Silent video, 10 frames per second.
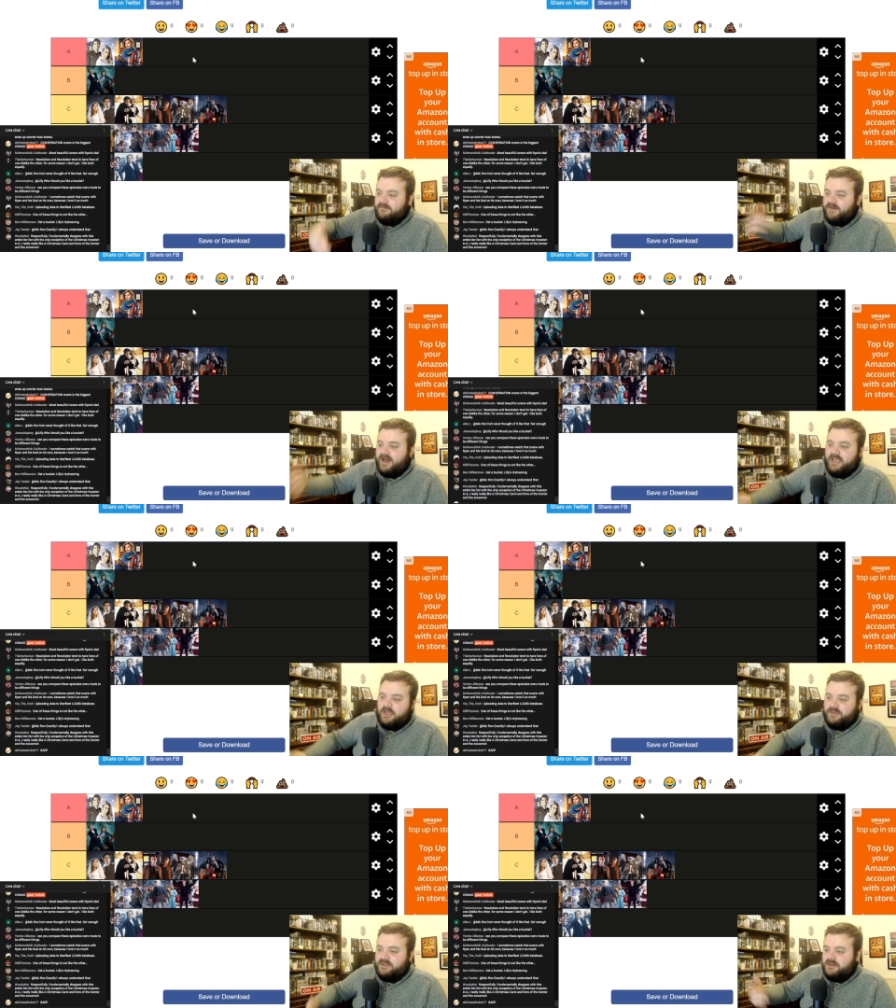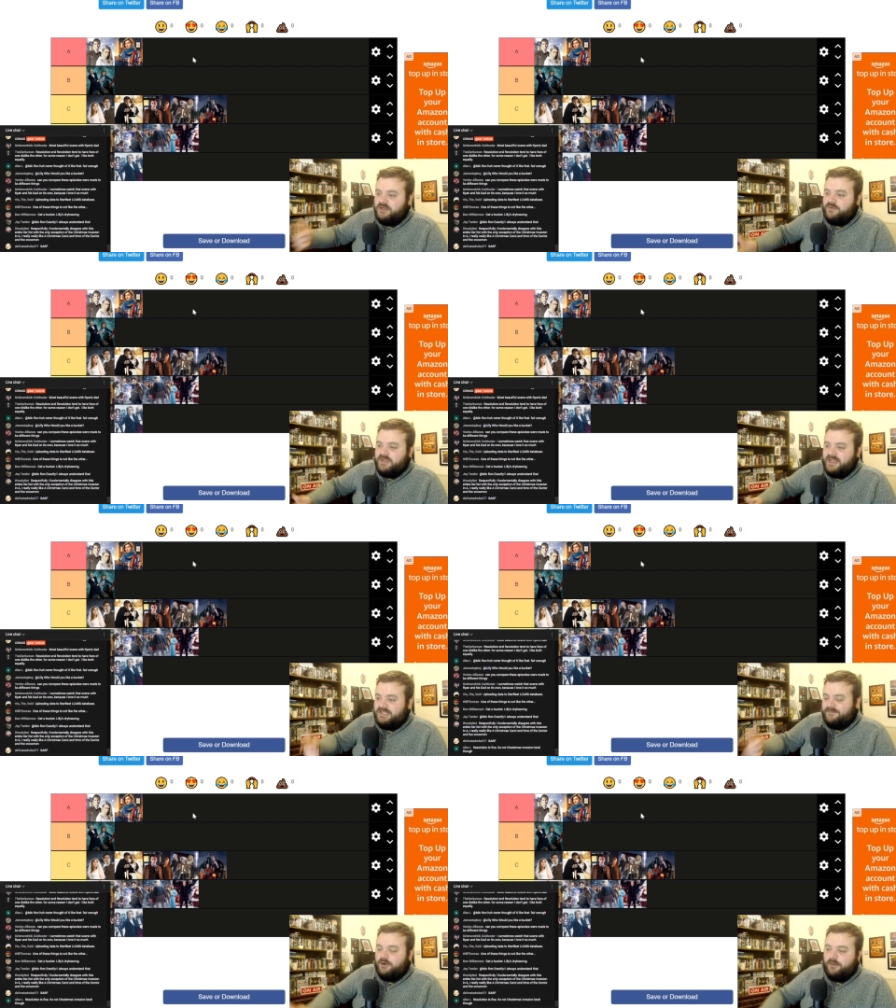vibe and the New
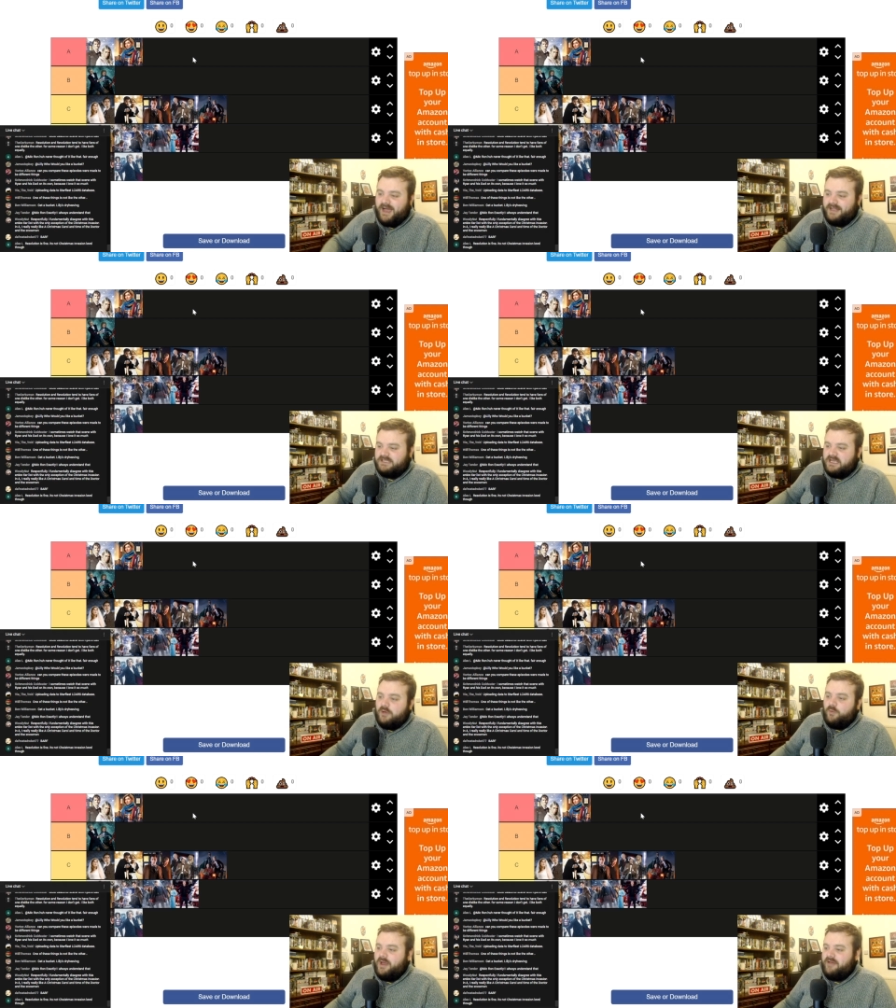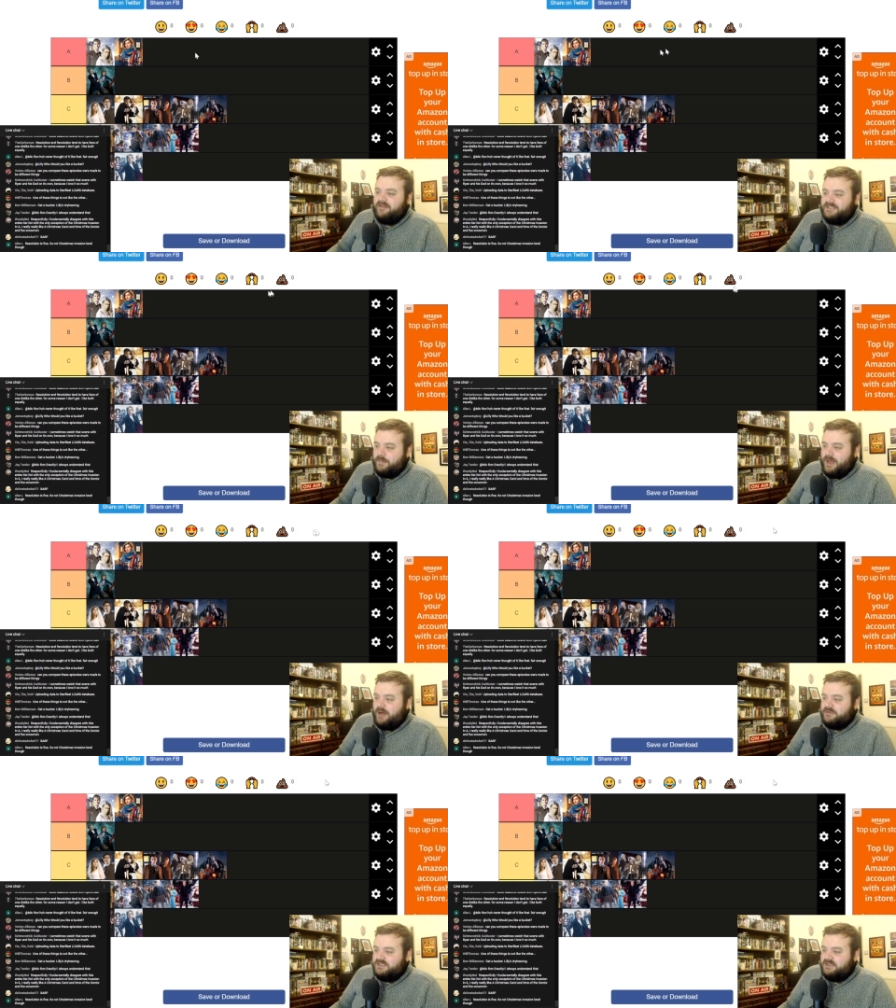Year's format, where it's
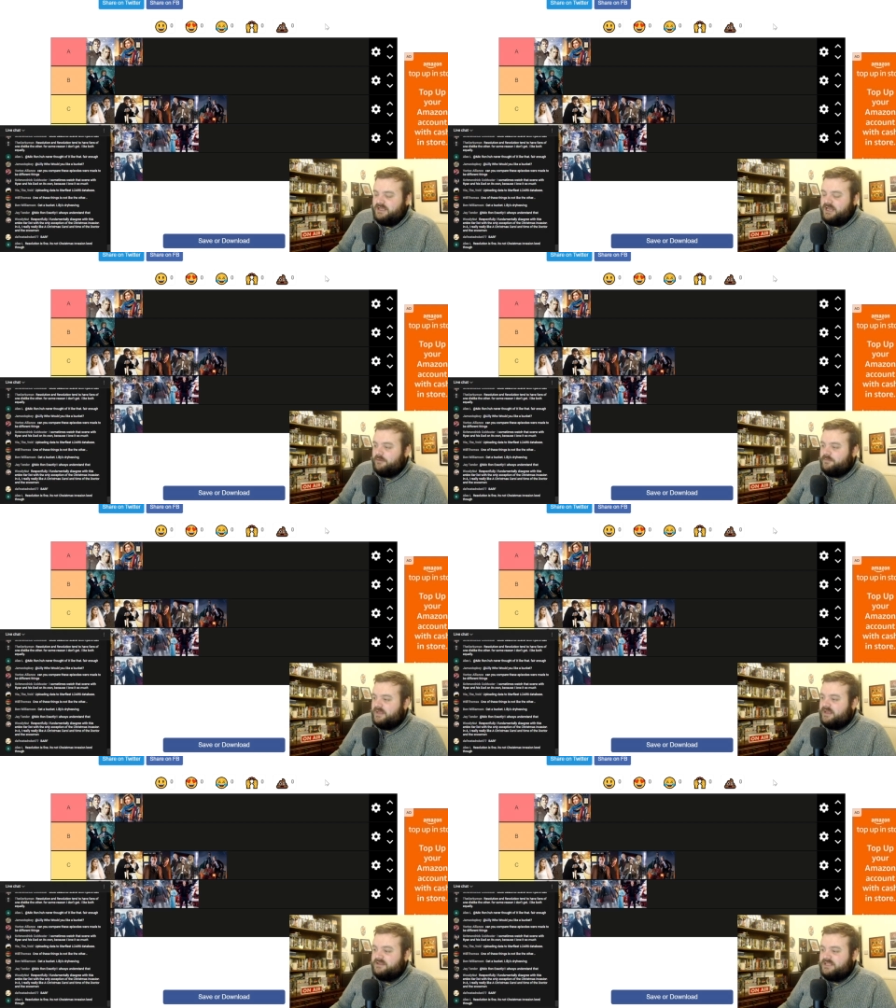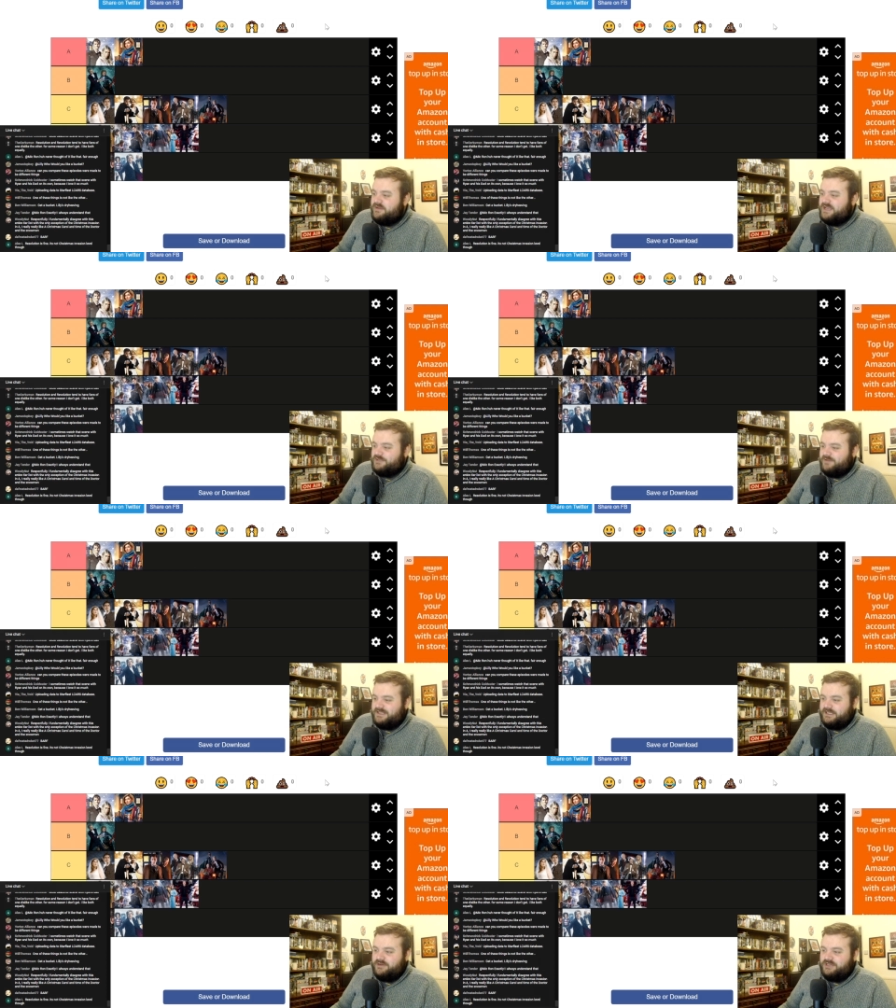about you know New Year's
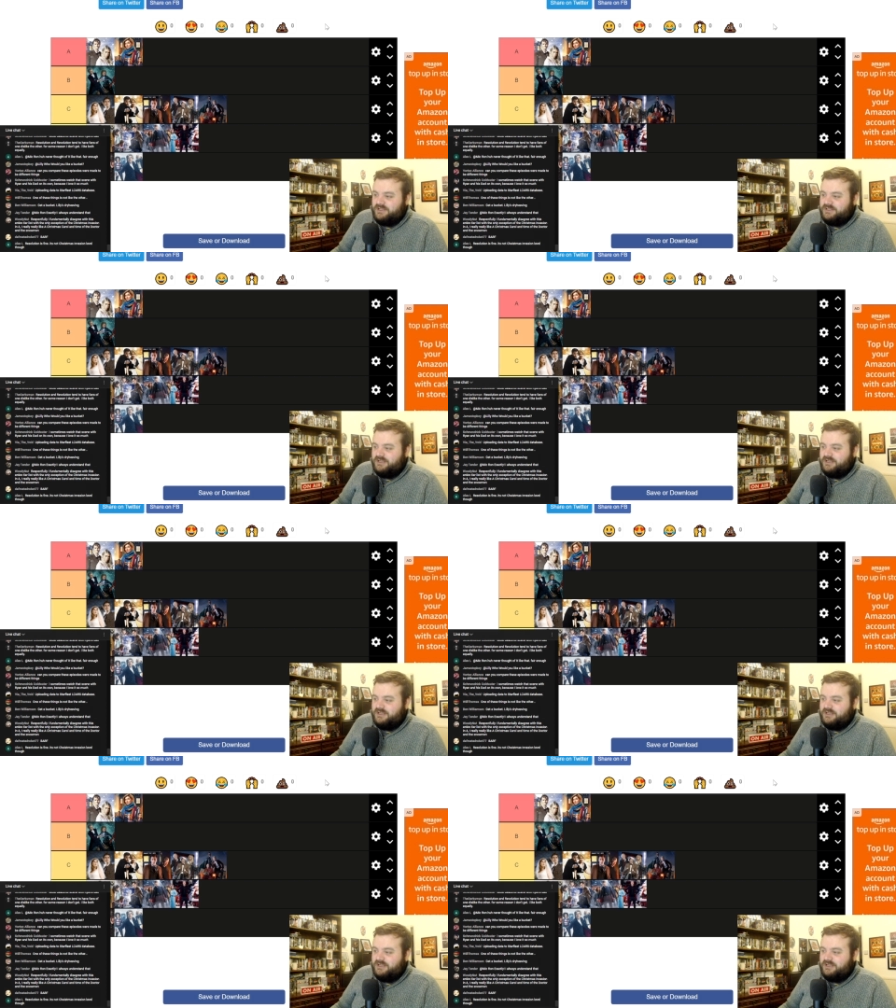resolution.